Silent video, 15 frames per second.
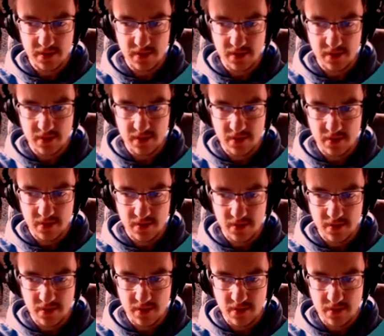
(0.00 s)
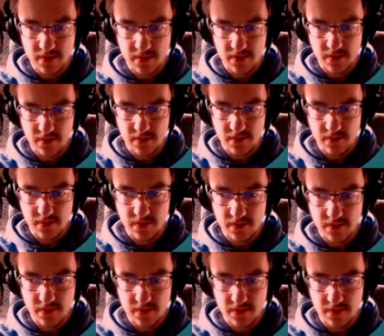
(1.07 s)

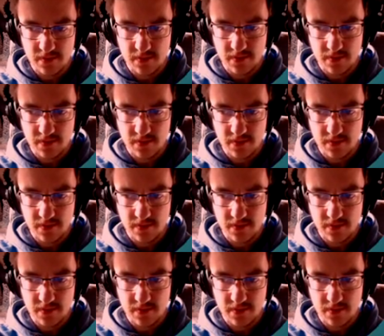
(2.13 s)
(no one is talking)